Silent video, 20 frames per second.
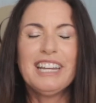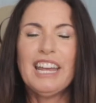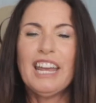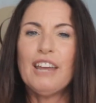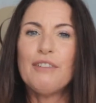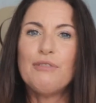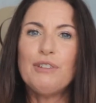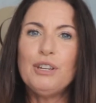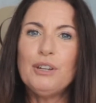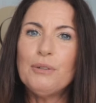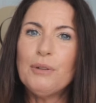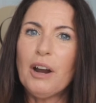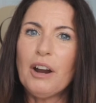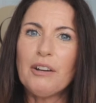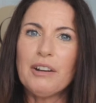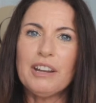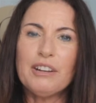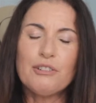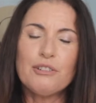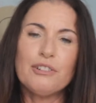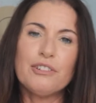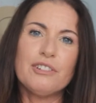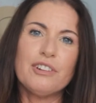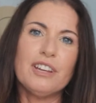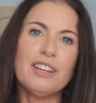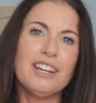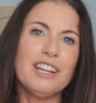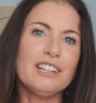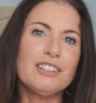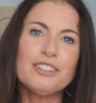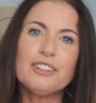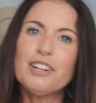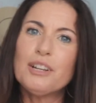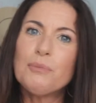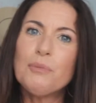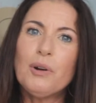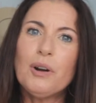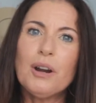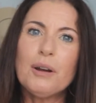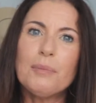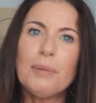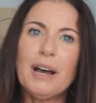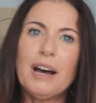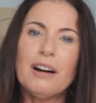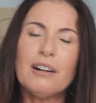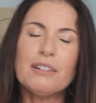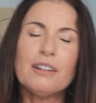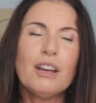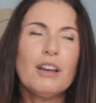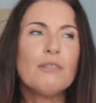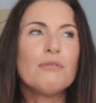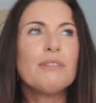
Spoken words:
If you are interested in learning more about